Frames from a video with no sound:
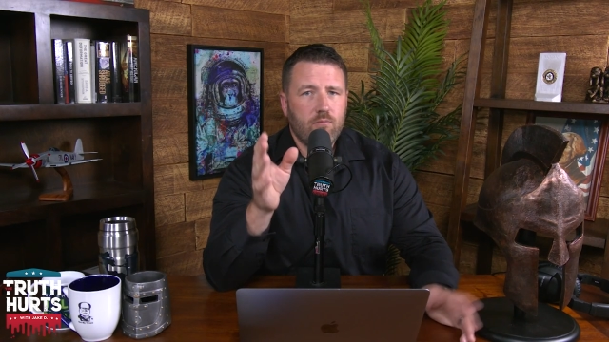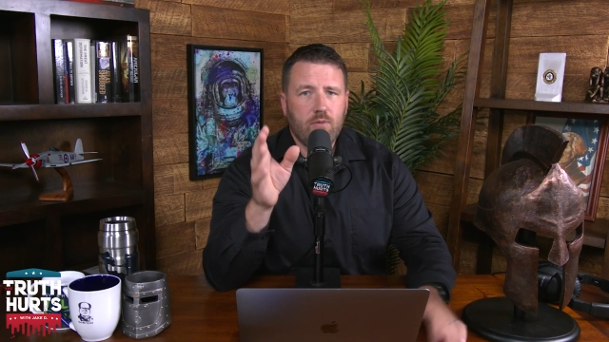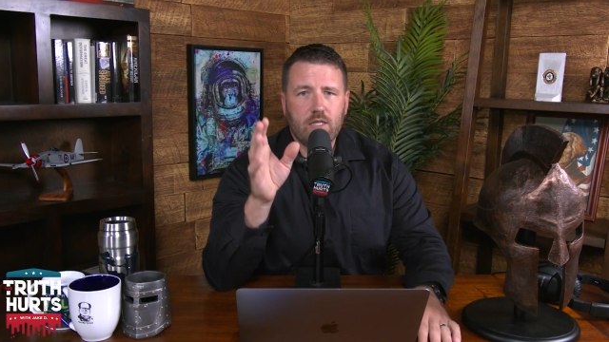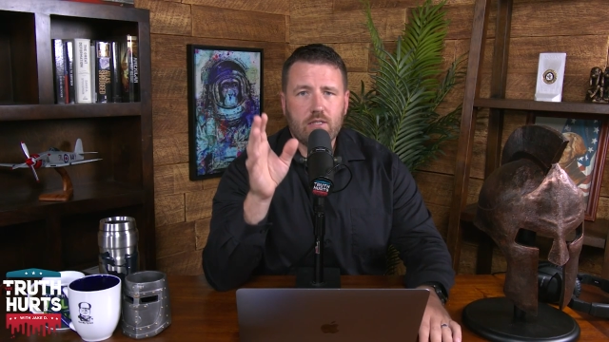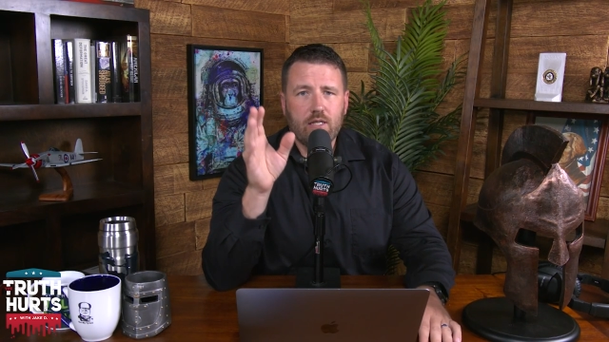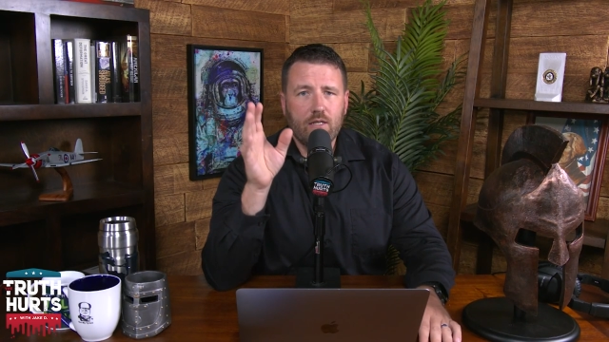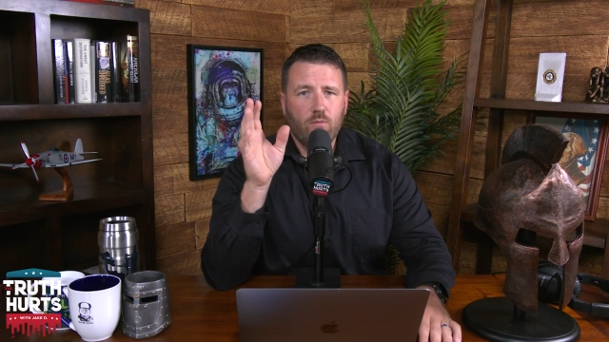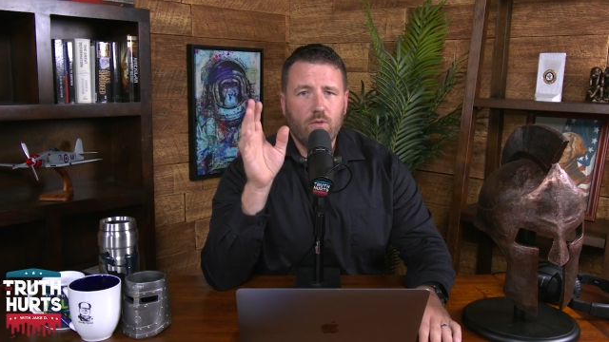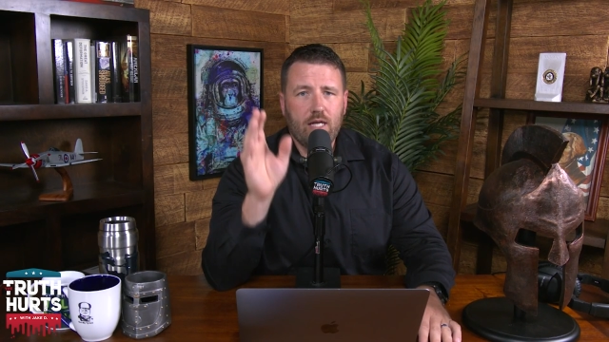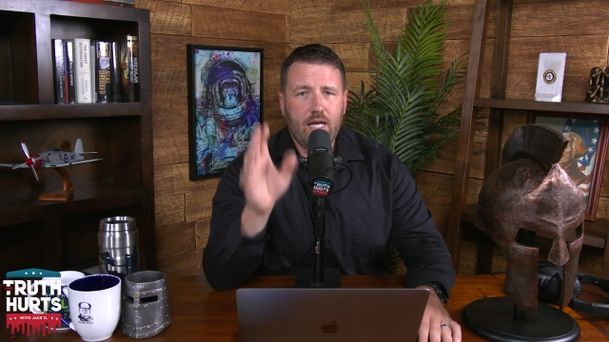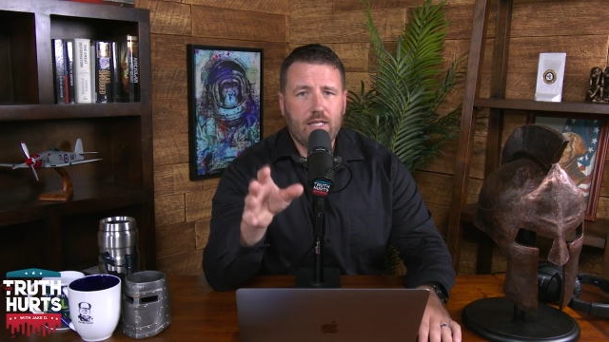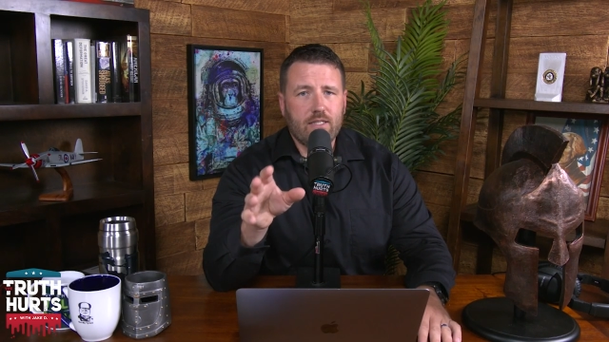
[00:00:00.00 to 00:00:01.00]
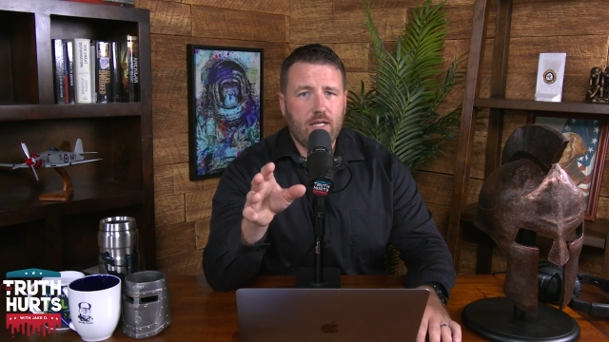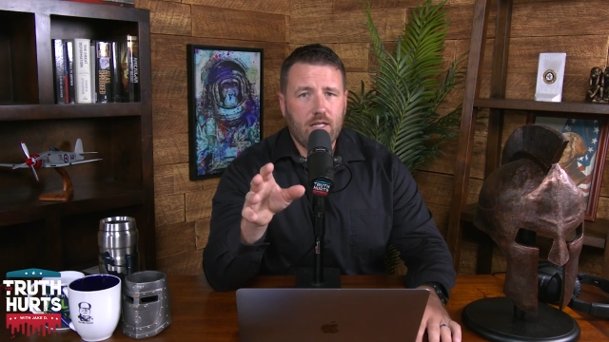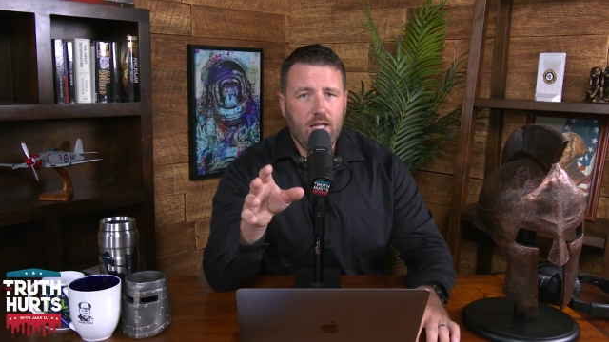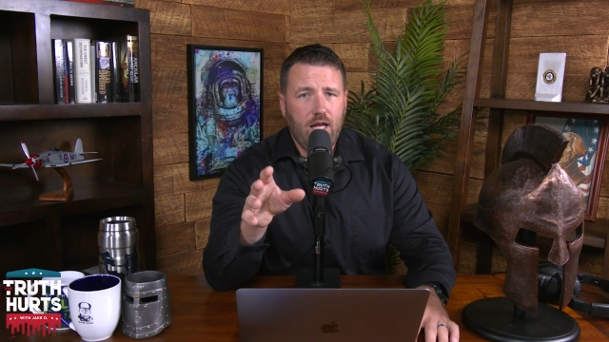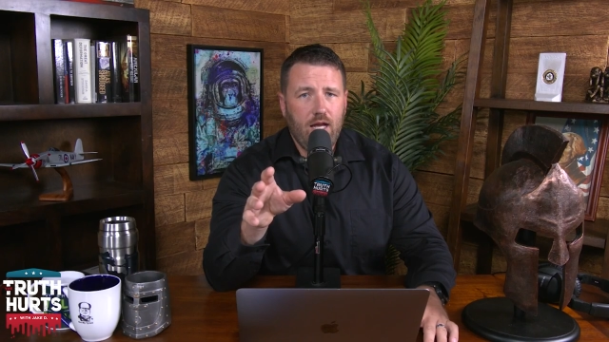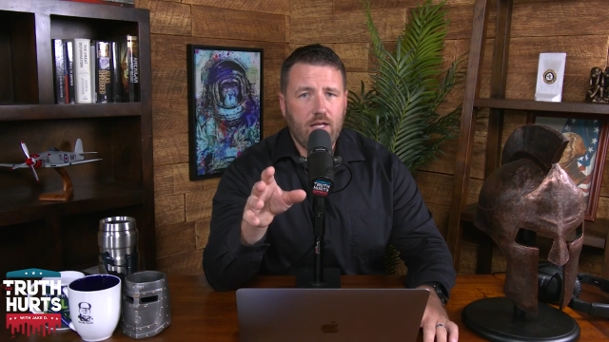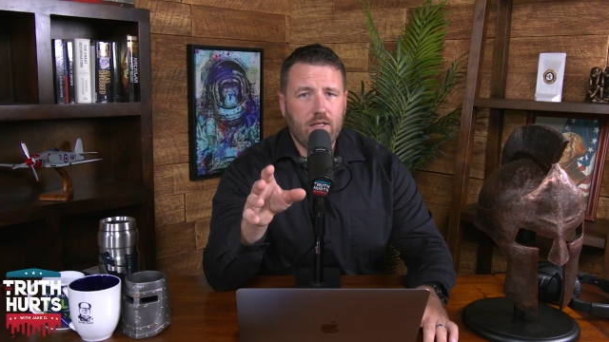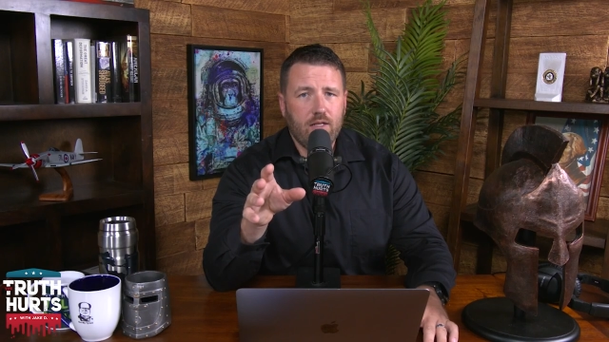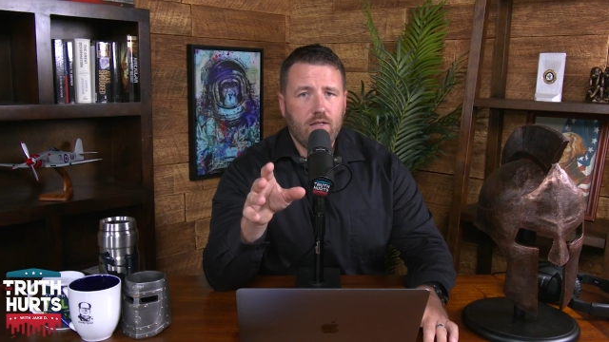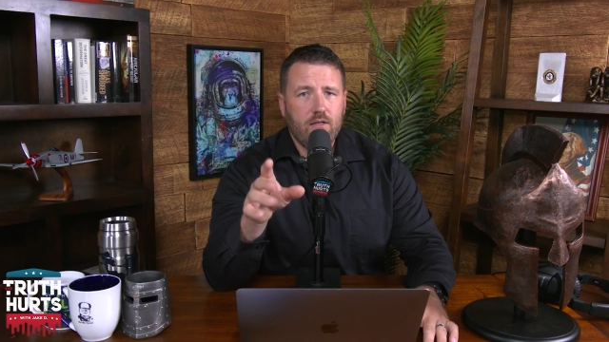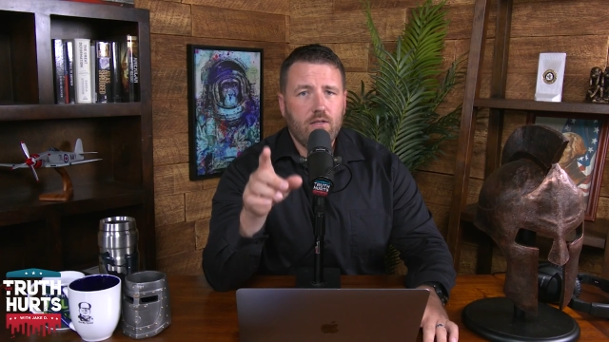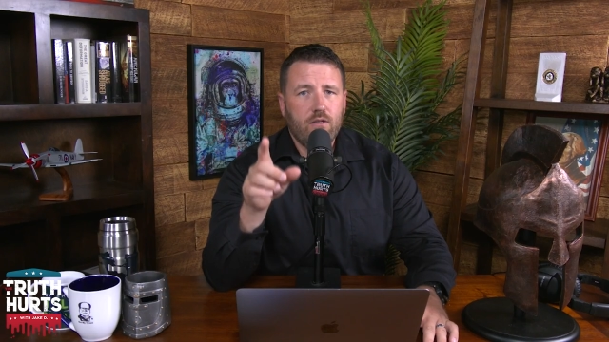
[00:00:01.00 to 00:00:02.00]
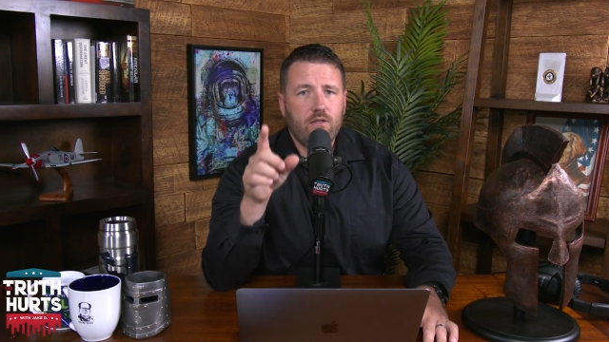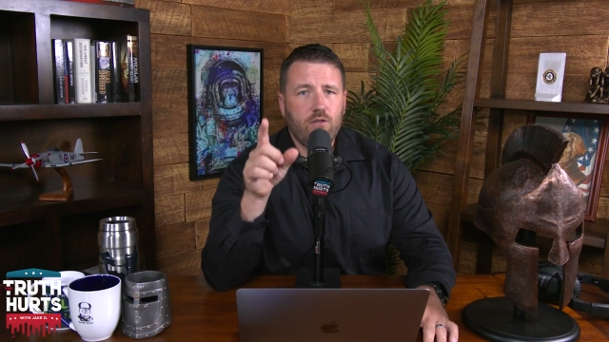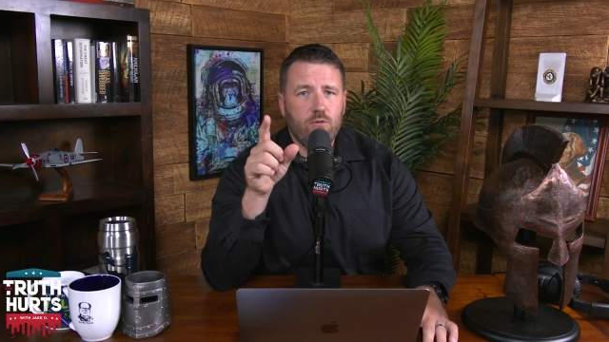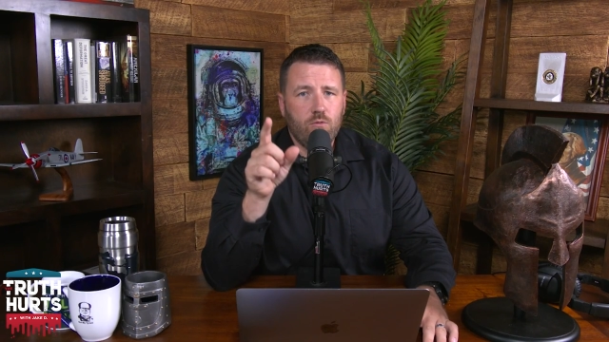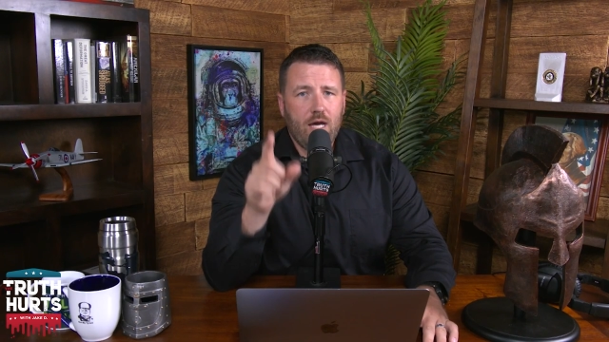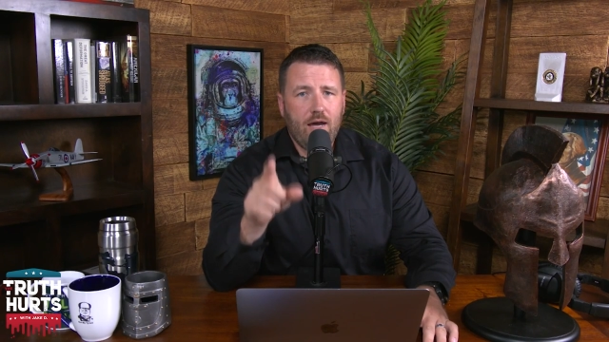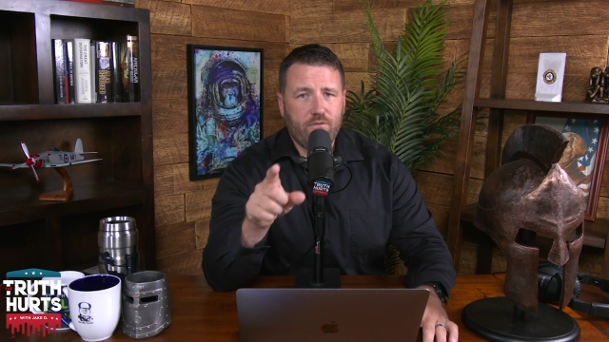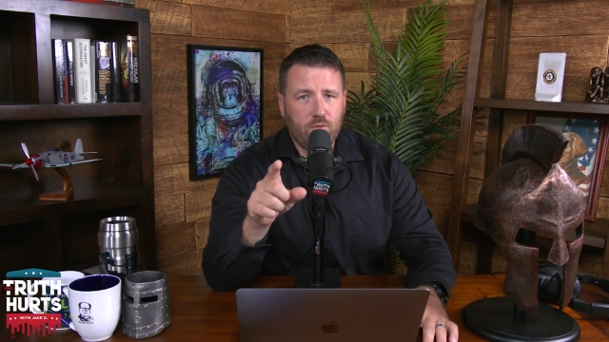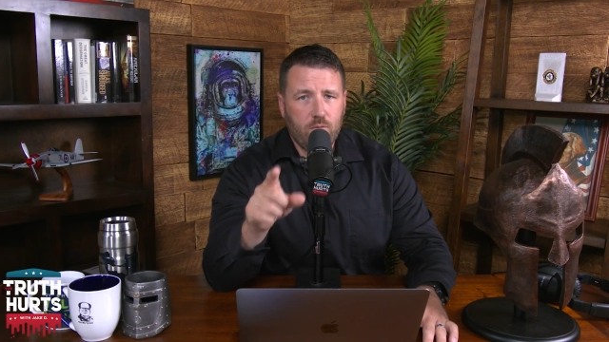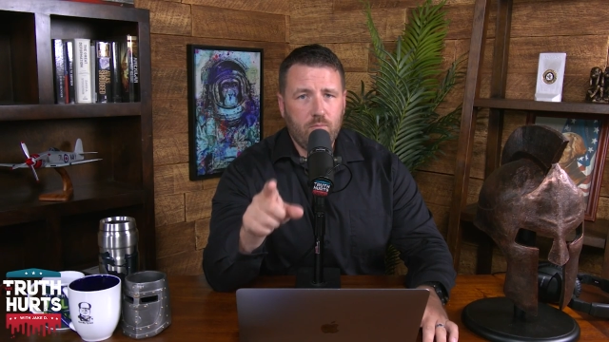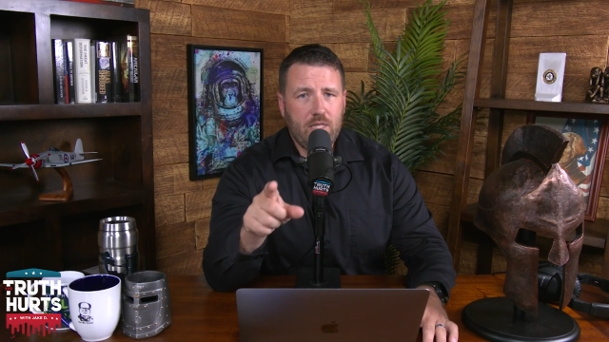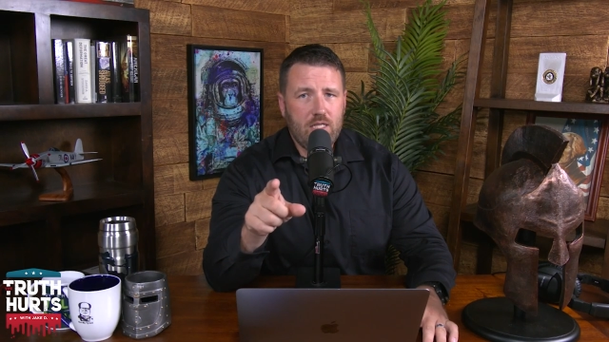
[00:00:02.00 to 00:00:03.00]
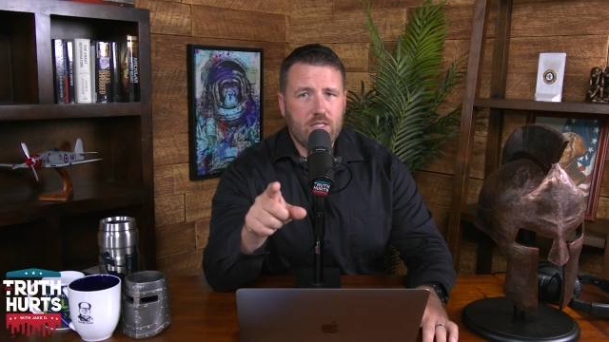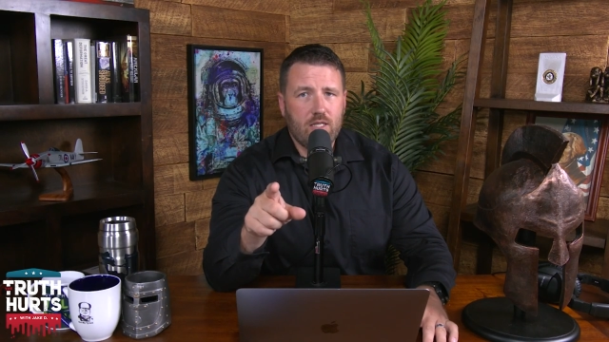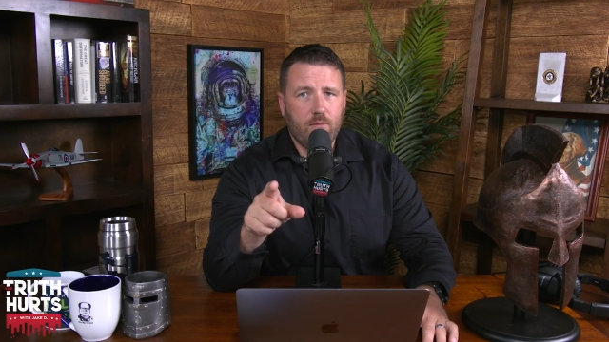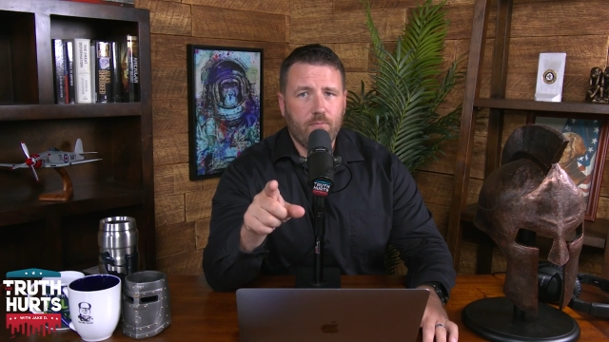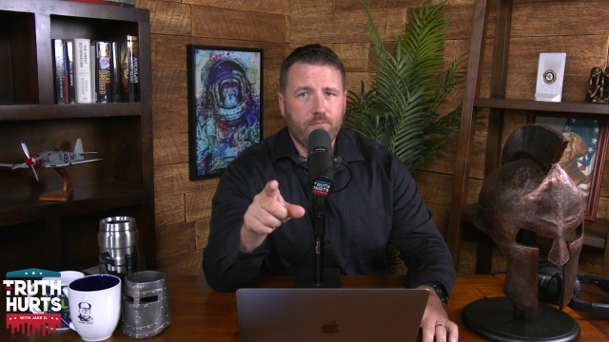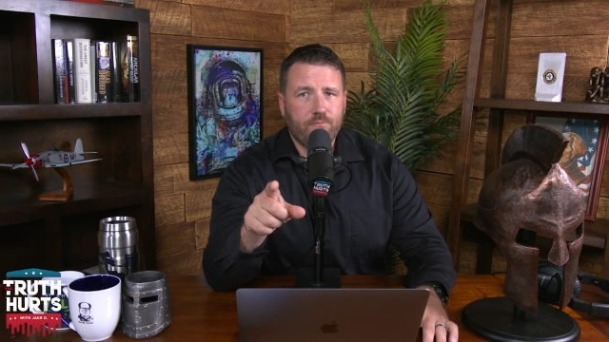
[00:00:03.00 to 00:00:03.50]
But it's like when they act out of line, you have to impeach them.